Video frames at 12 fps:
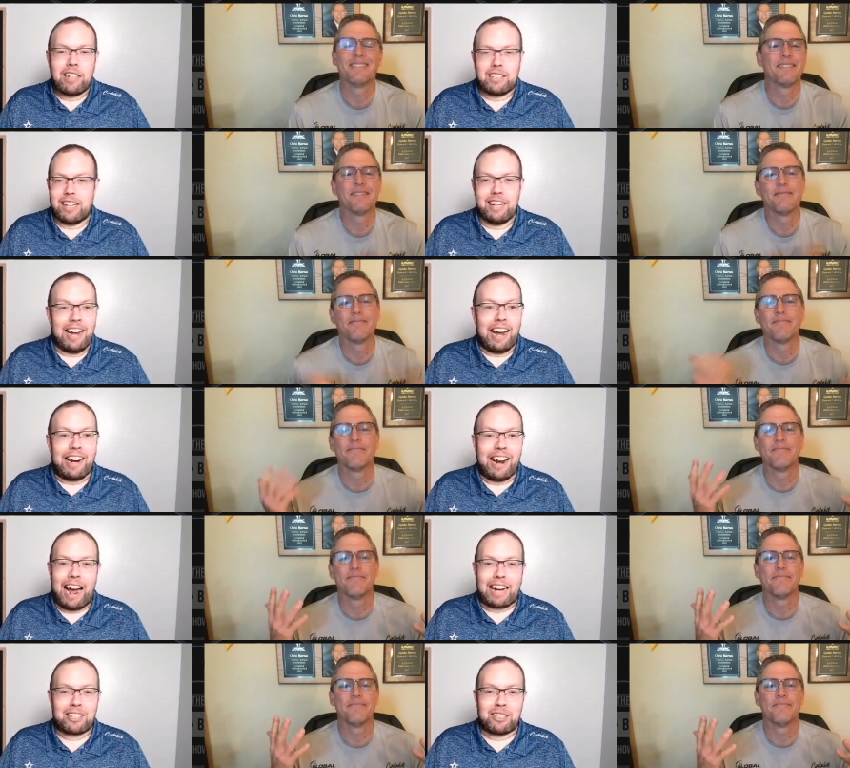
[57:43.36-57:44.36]
Speaker 1: Tina had an
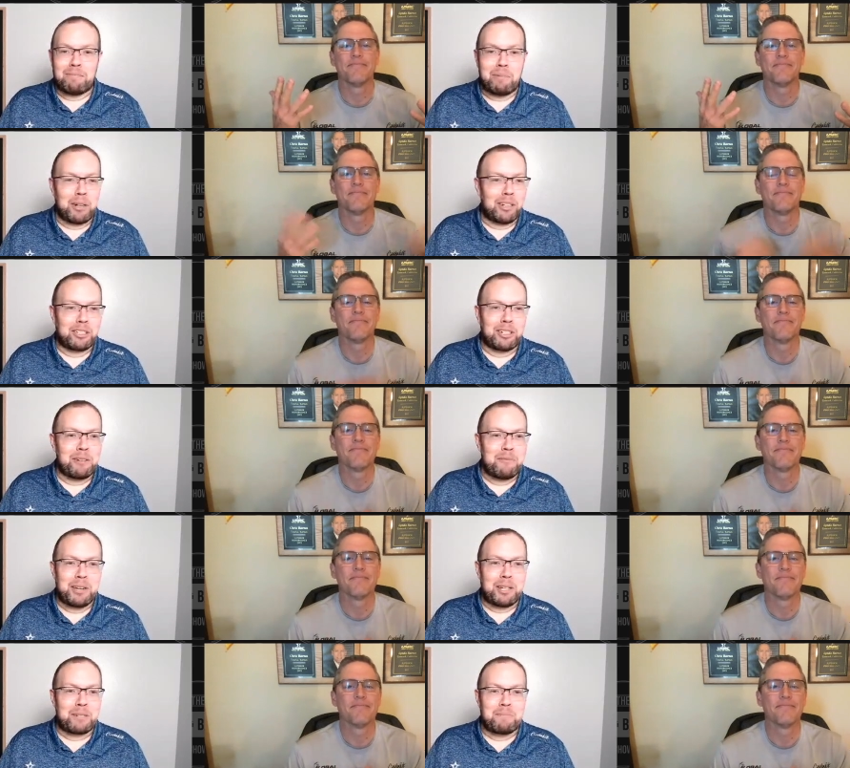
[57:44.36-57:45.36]
axiom pearl as her
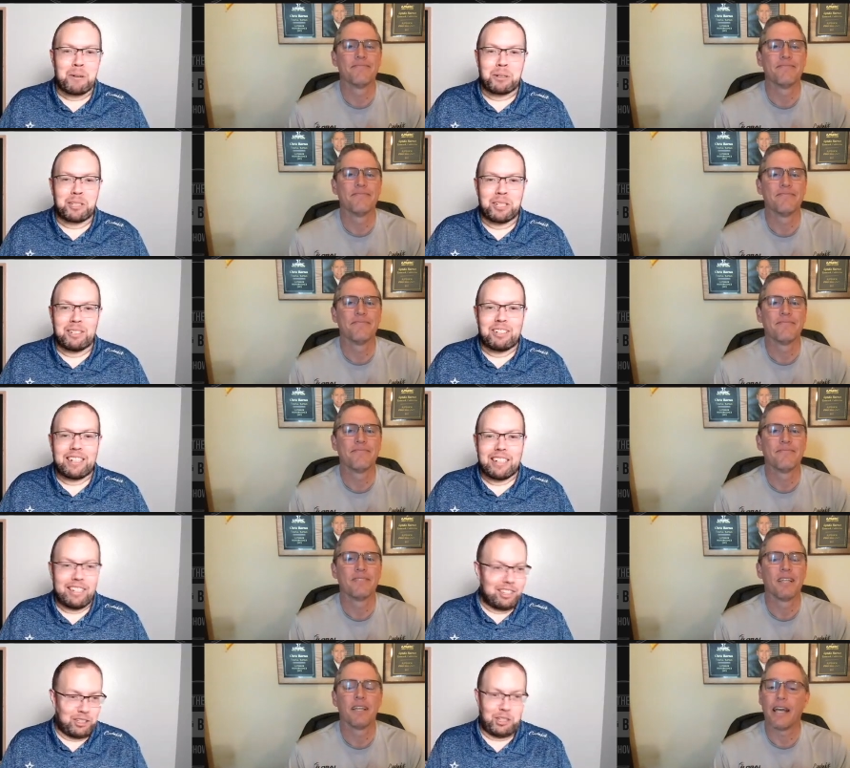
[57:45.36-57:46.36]
weakest ball too.
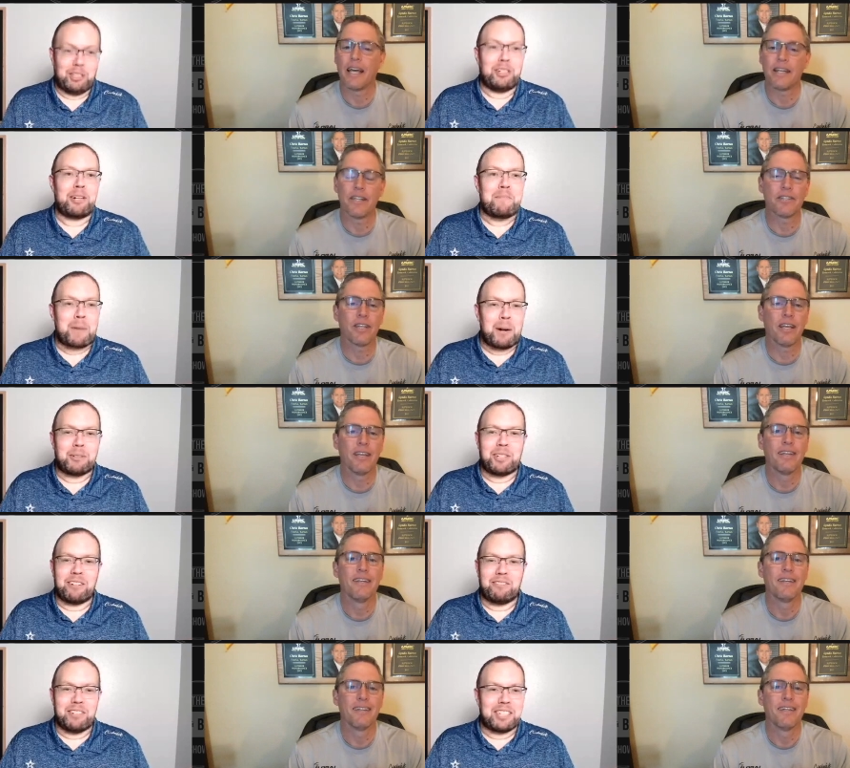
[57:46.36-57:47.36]
She and took a
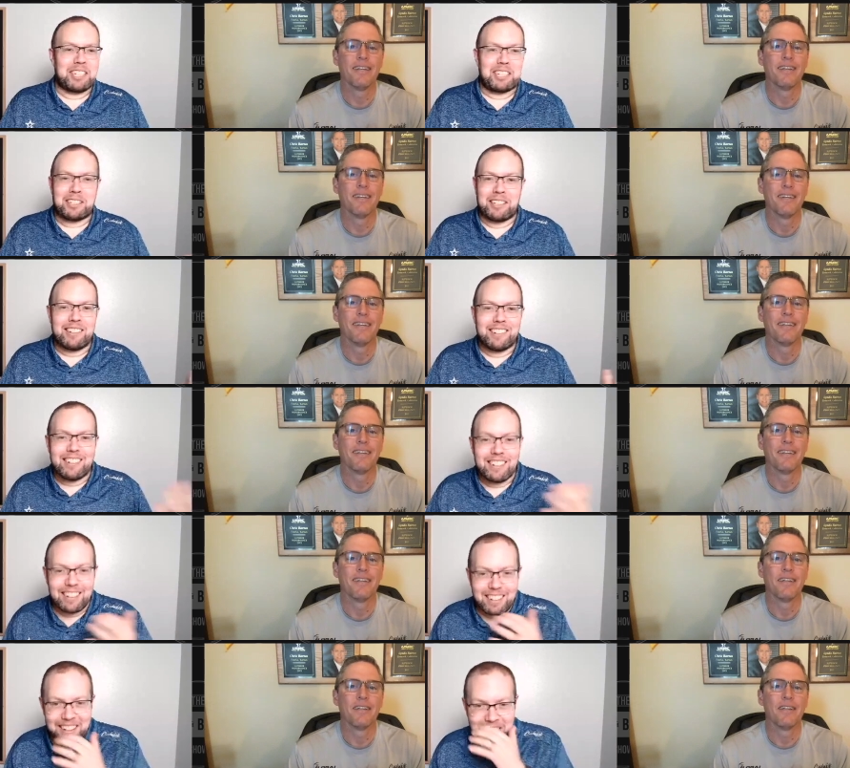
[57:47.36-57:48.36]
proton physics too.
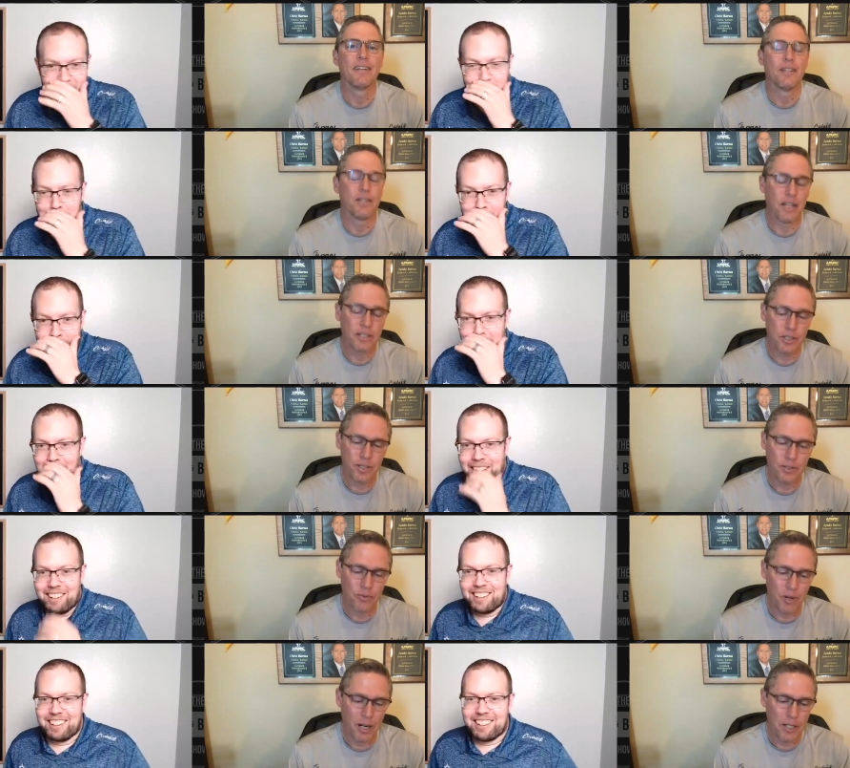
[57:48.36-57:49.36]
Speaker 2: Now
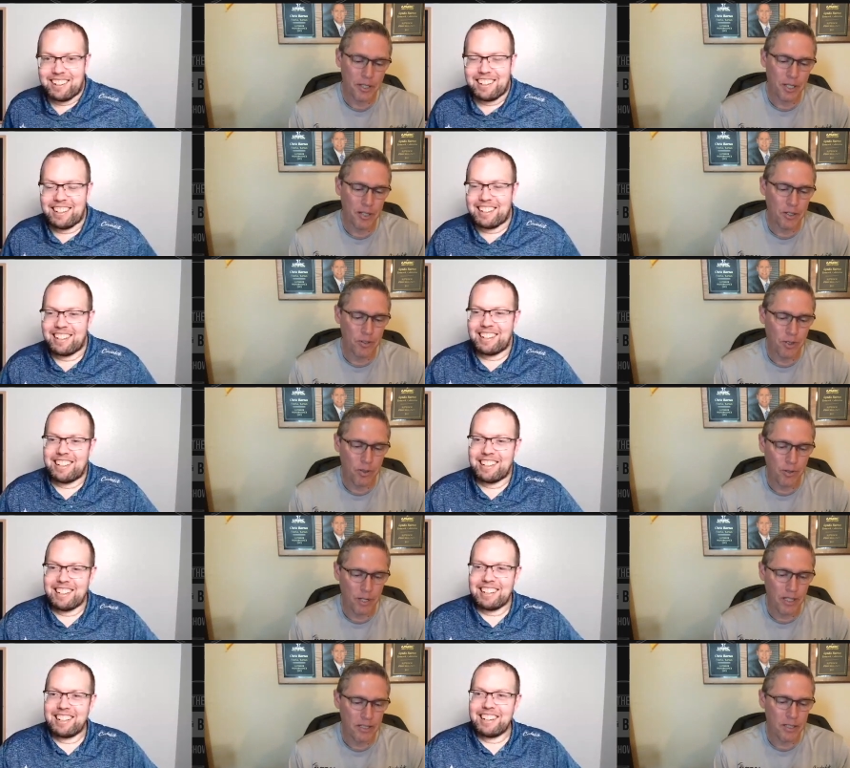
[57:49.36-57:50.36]
Ryan's going to do
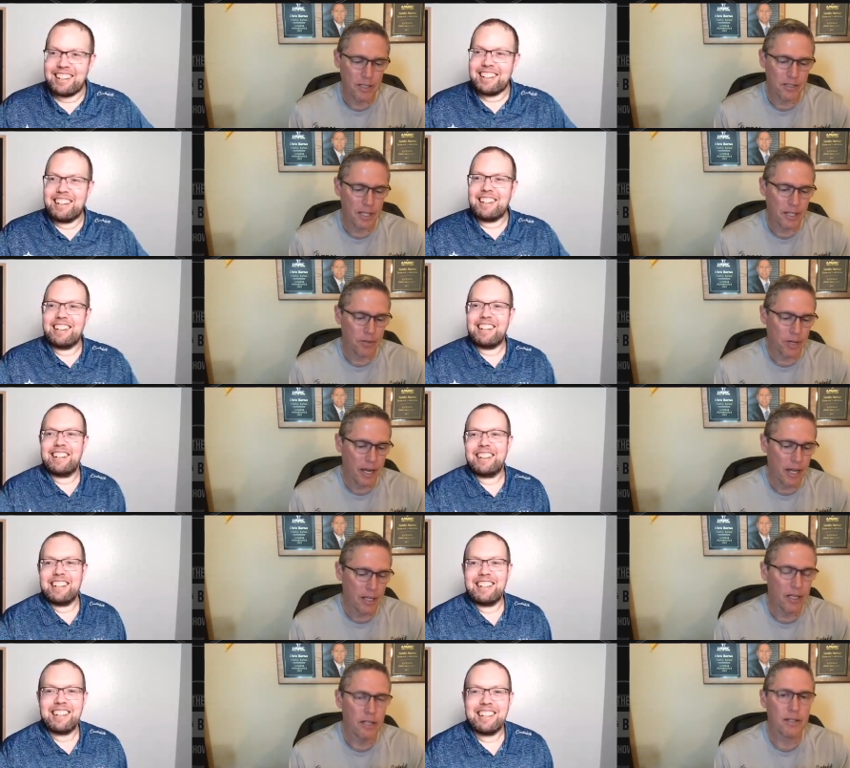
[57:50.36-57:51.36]
a. He's going to take a
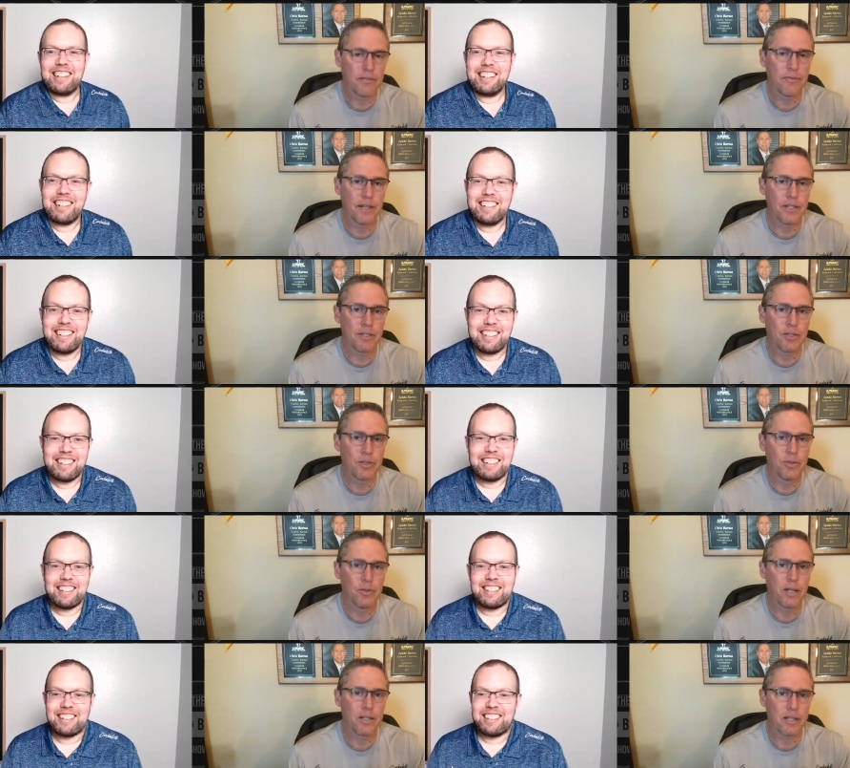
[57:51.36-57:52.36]
reality, a phase
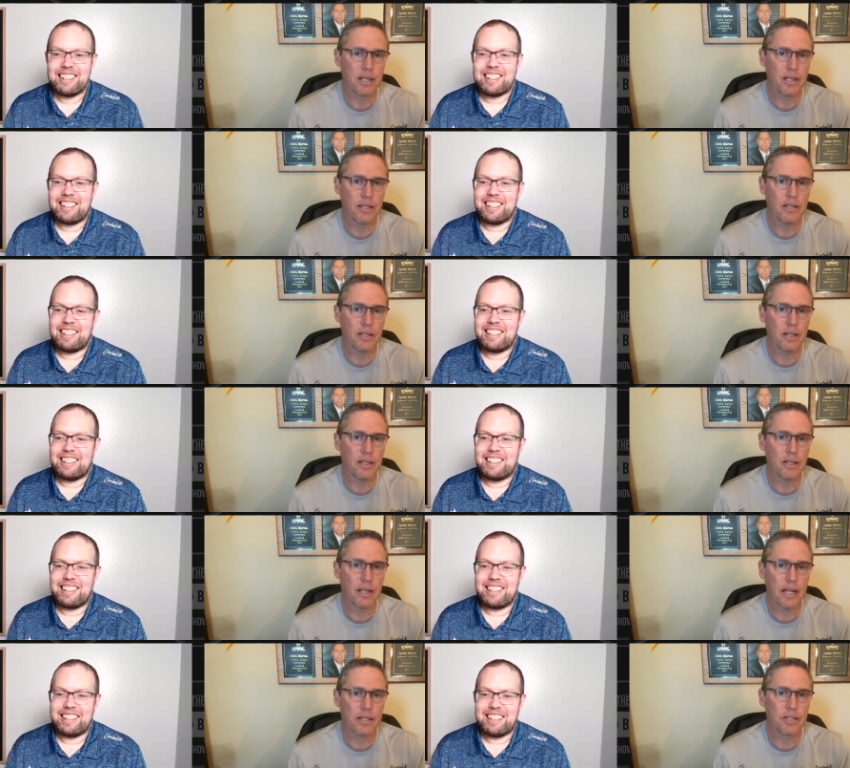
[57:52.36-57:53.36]
two, a Zen, and
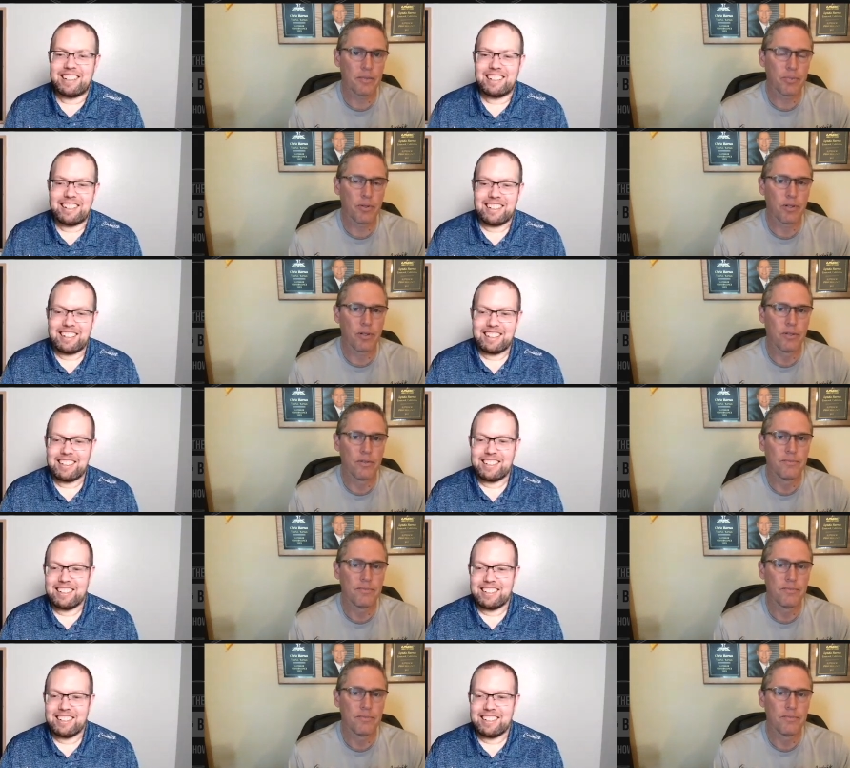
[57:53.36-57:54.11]
an axiom pearl